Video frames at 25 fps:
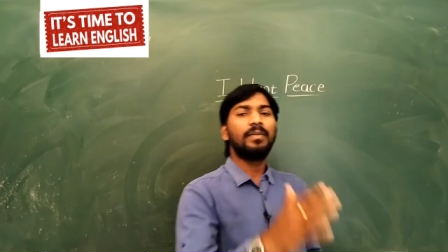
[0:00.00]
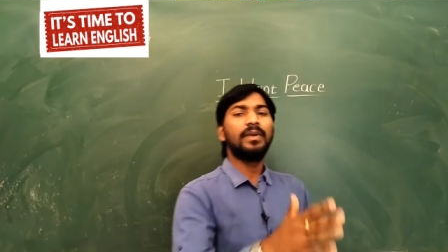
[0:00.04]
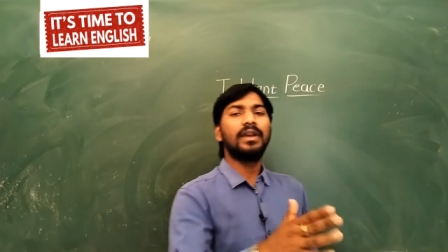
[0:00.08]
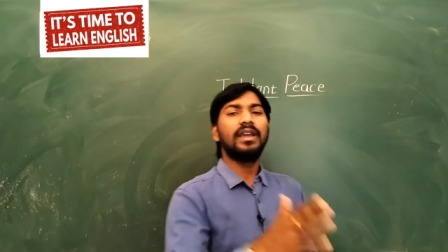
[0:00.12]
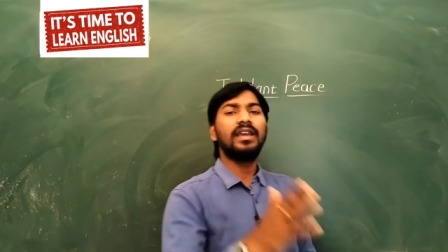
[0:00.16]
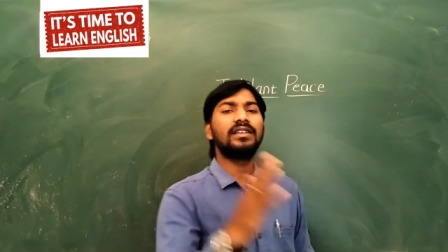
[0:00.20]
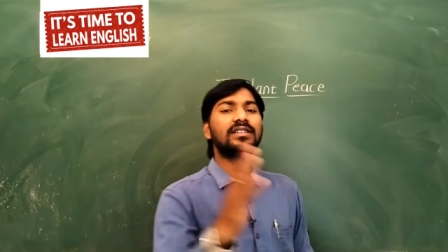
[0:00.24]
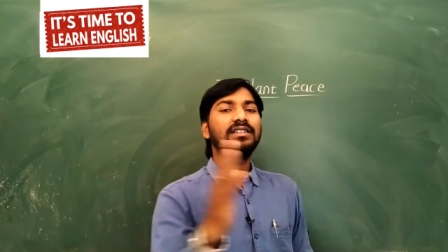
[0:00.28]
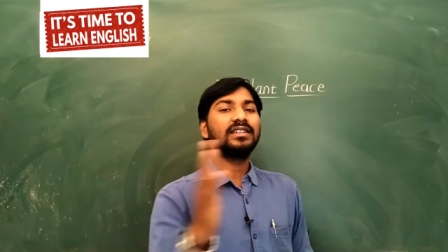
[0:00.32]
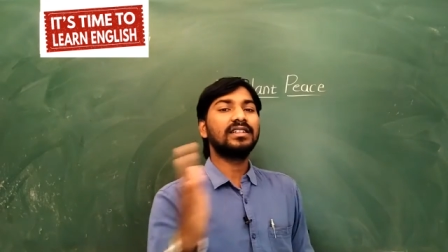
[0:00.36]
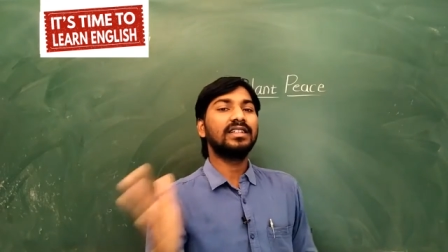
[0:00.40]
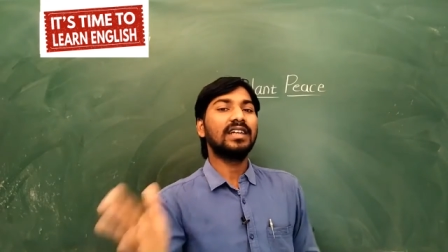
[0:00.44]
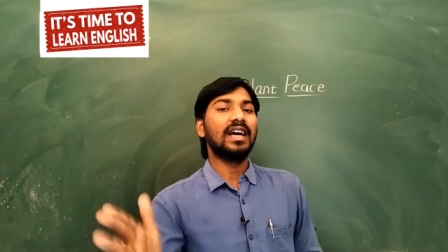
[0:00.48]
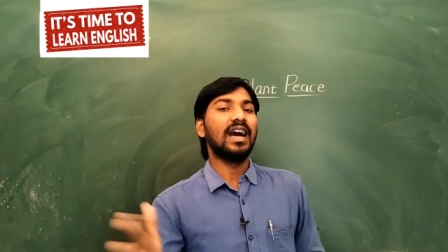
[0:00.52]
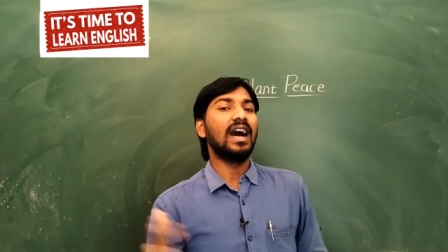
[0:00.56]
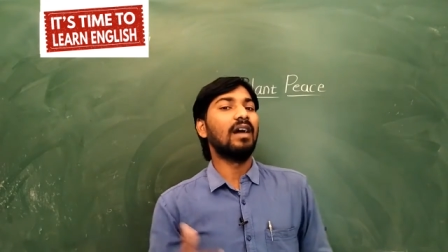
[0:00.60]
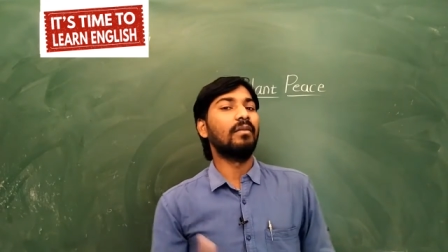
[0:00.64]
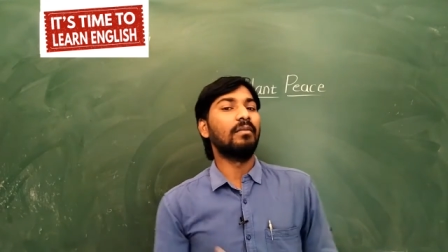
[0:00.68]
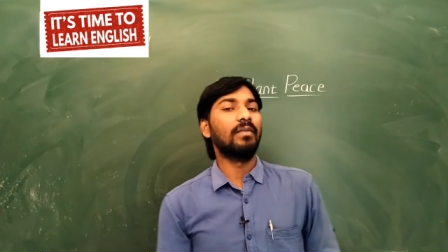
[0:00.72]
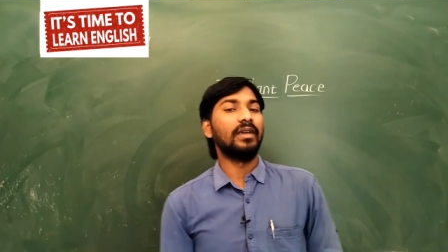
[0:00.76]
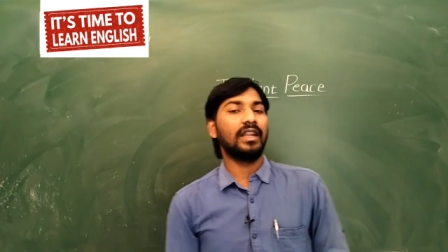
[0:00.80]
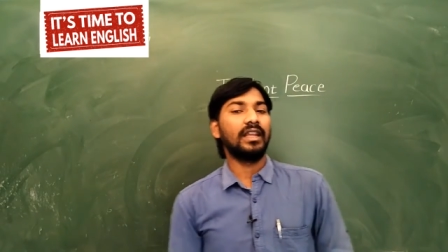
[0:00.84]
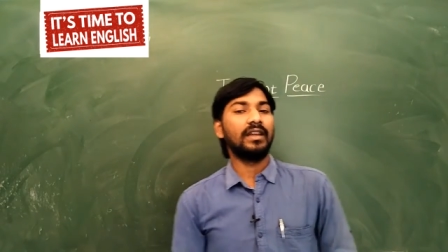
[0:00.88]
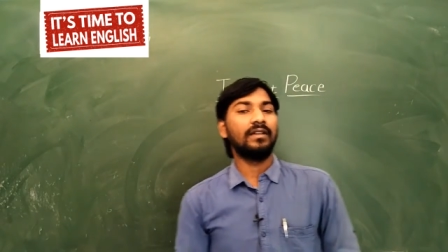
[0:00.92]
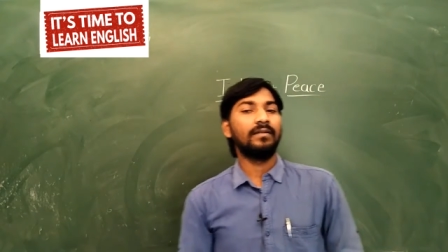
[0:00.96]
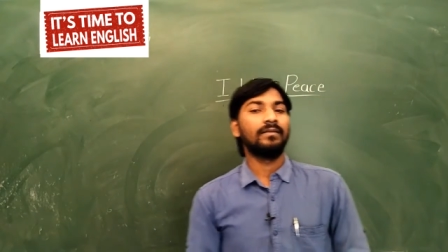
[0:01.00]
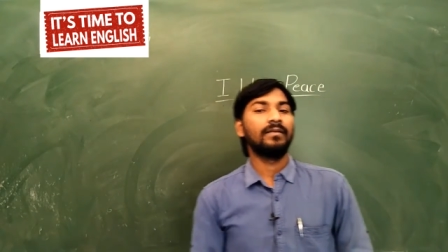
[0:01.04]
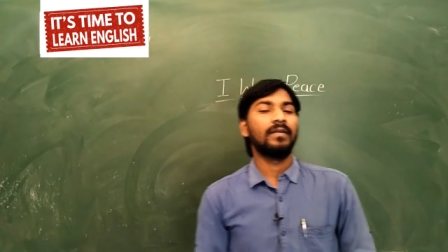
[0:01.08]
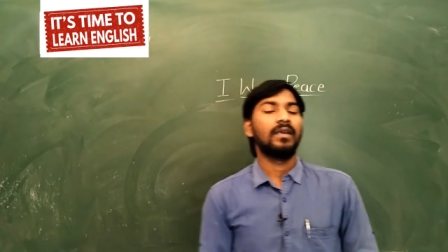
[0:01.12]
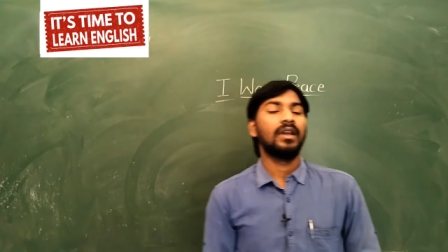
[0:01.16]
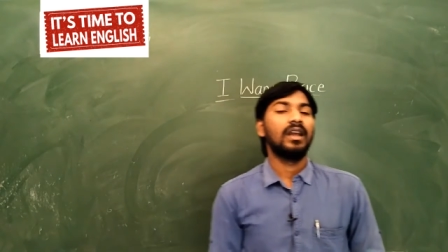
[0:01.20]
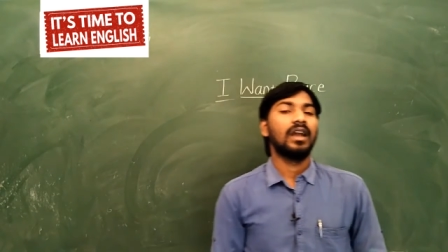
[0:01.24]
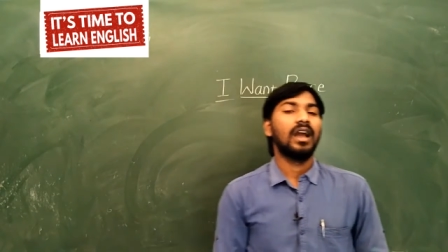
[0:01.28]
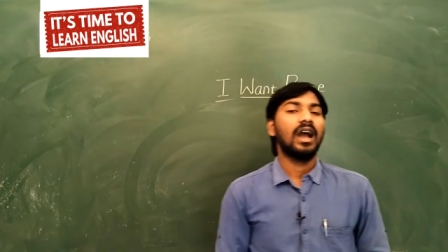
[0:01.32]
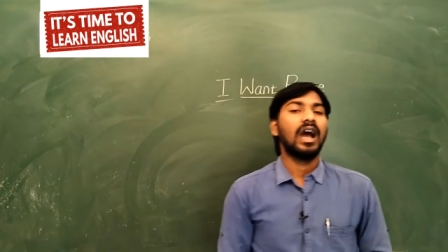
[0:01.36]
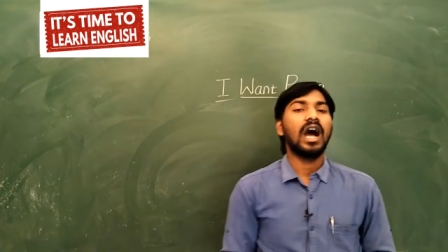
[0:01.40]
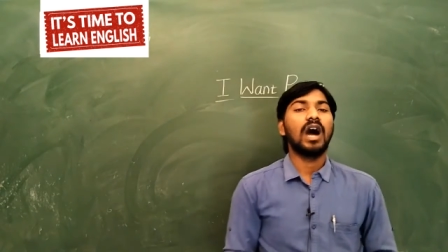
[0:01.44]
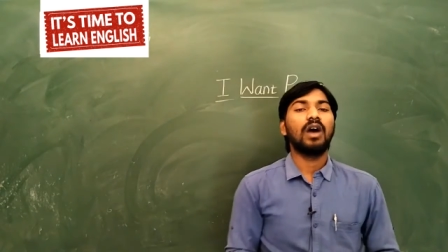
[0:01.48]
peace and harmony,
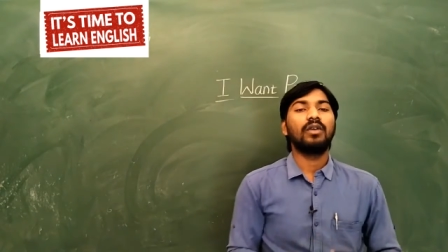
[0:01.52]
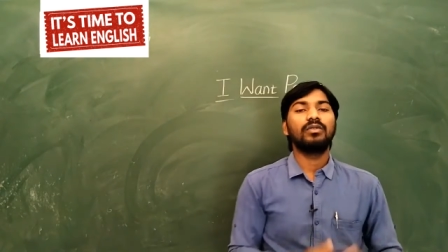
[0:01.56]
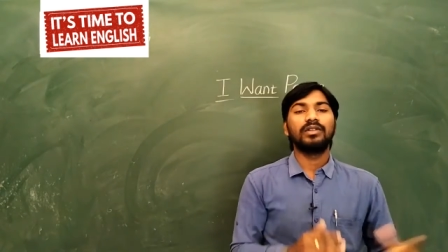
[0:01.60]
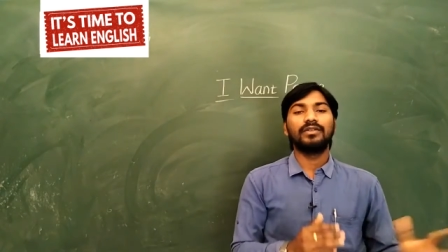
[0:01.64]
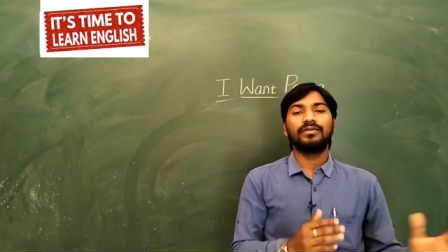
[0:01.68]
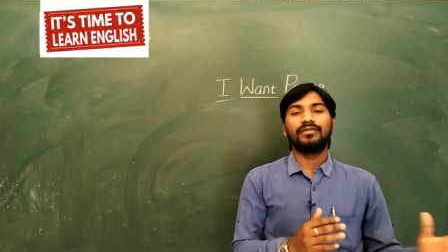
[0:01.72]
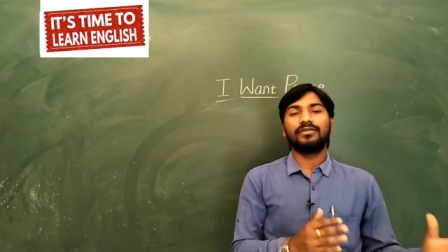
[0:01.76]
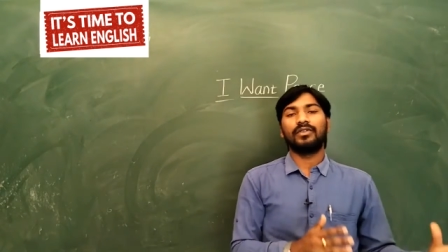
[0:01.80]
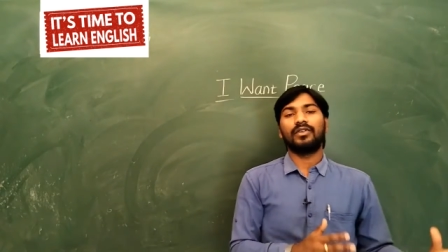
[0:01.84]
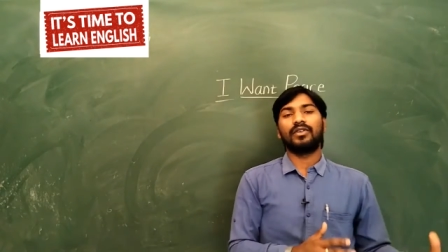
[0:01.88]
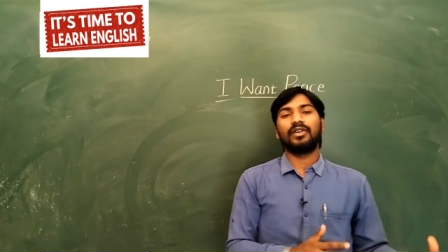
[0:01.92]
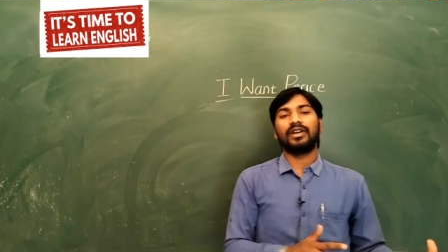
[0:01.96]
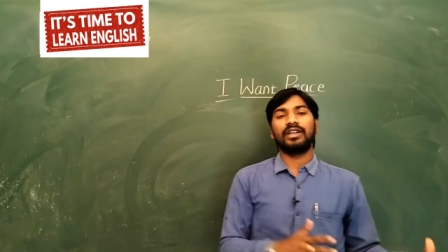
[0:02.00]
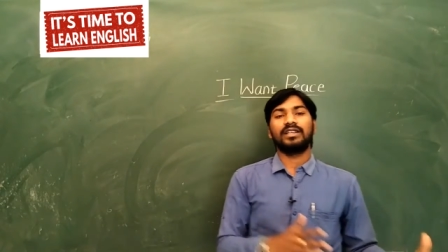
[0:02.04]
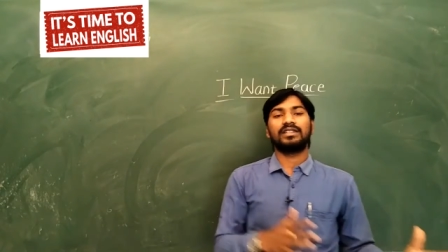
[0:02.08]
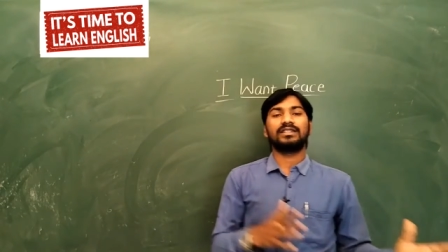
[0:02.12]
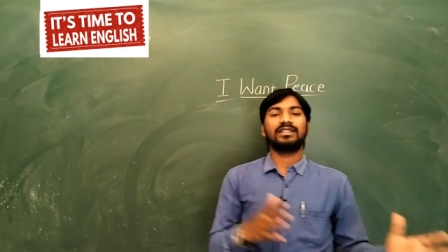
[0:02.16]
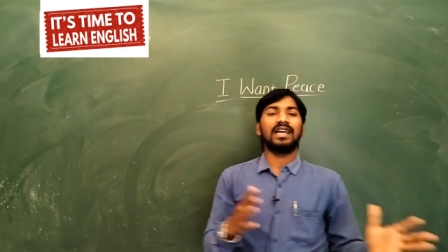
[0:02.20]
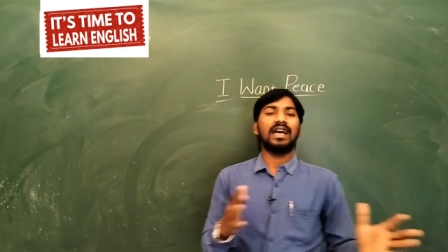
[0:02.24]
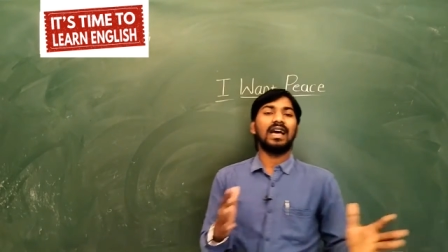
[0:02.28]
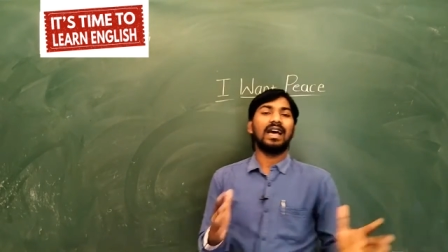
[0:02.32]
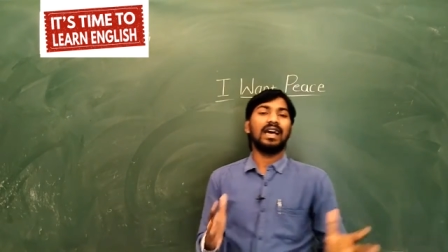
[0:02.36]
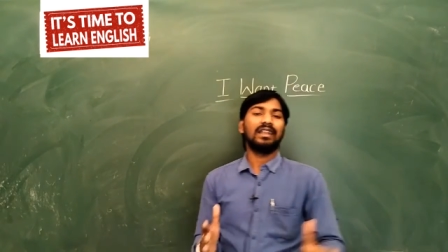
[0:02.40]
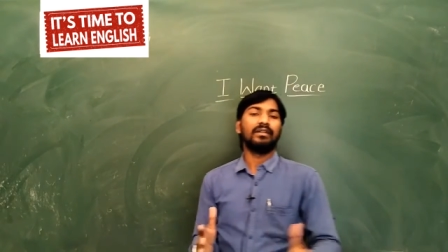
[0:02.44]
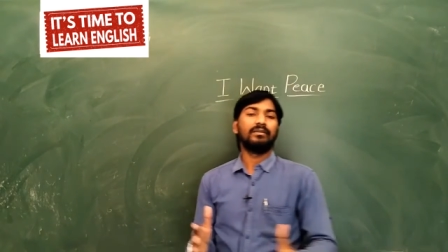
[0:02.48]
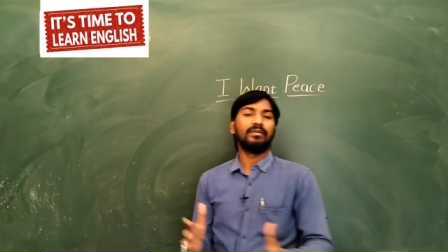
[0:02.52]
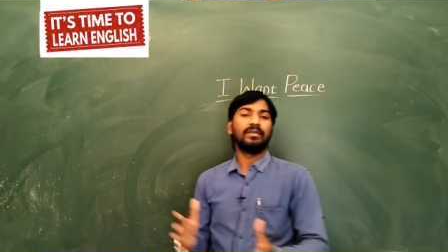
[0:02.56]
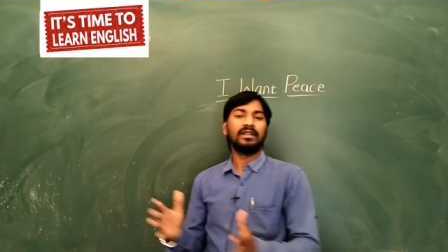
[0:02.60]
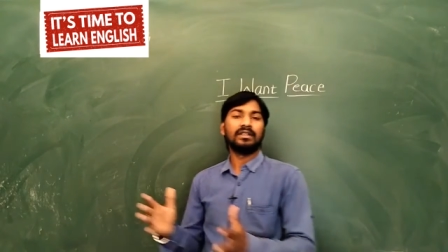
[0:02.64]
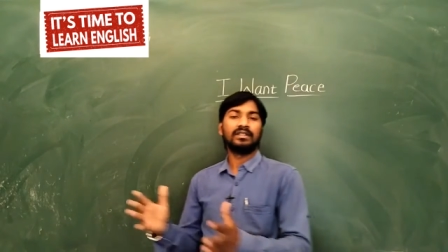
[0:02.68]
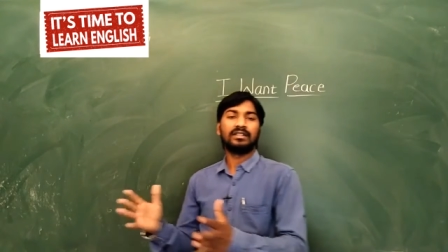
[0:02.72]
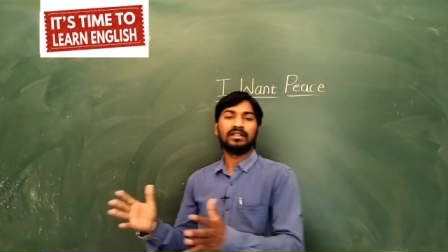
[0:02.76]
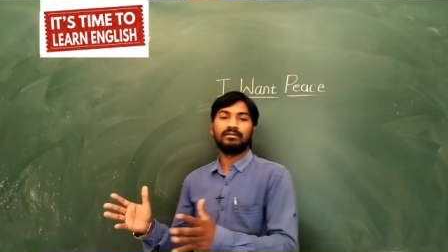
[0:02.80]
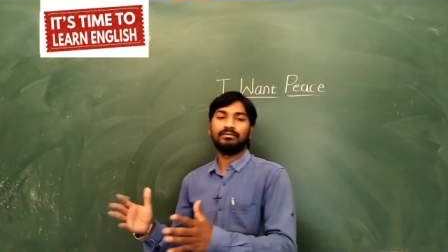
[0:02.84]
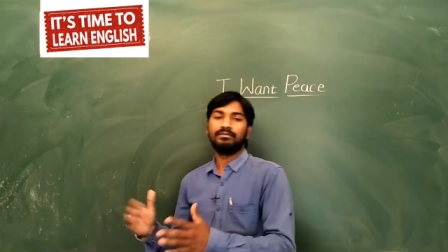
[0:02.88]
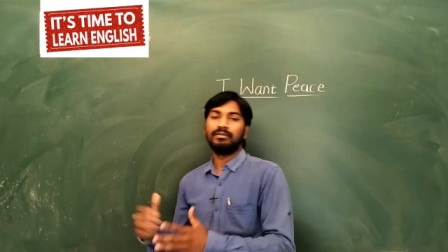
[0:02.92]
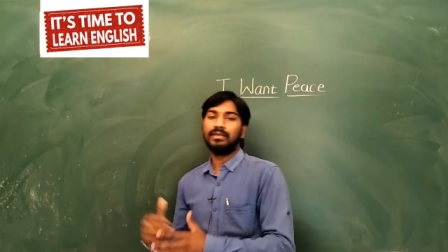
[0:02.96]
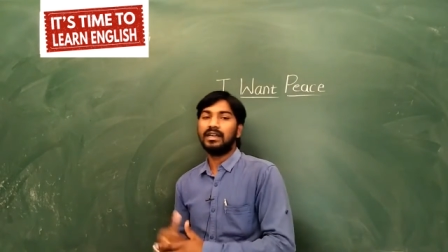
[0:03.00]
how the forest
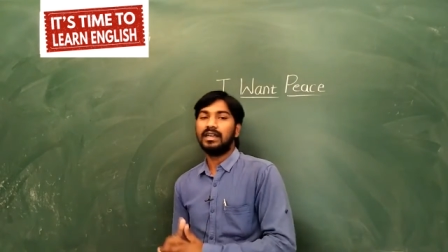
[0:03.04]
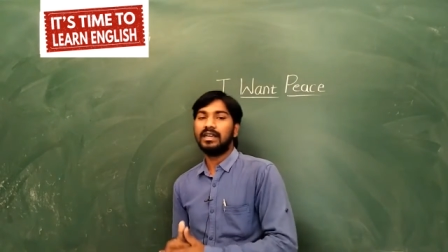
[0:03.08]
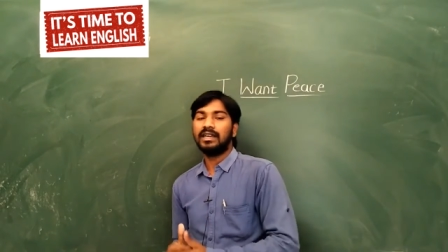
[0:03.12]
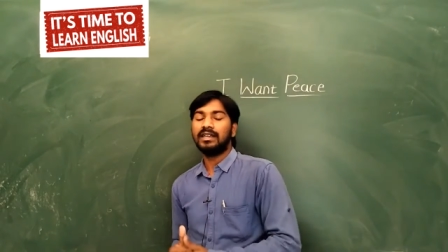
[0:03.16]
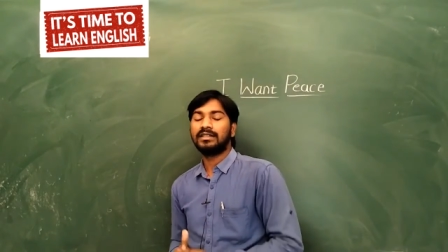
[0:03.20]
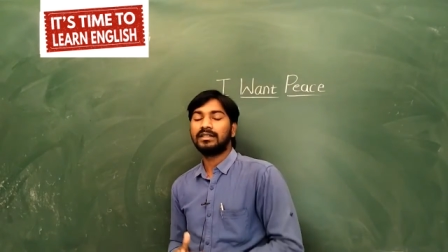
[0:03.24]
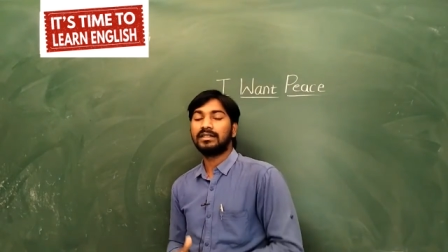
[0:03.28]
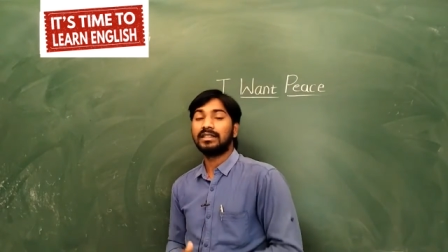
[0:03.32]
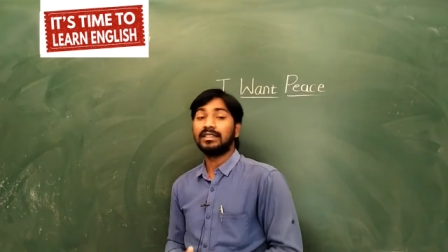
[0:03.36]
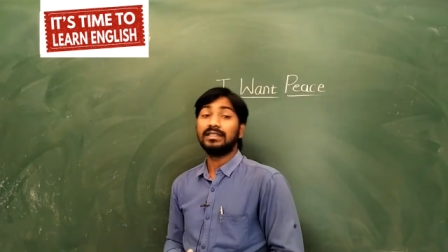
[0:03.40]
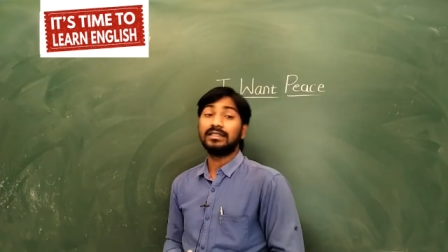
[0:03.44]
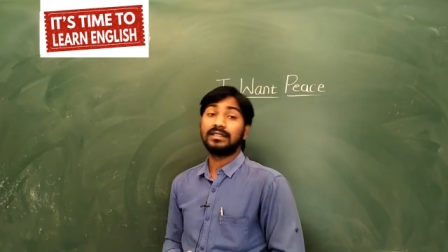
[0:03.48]
animals and birds,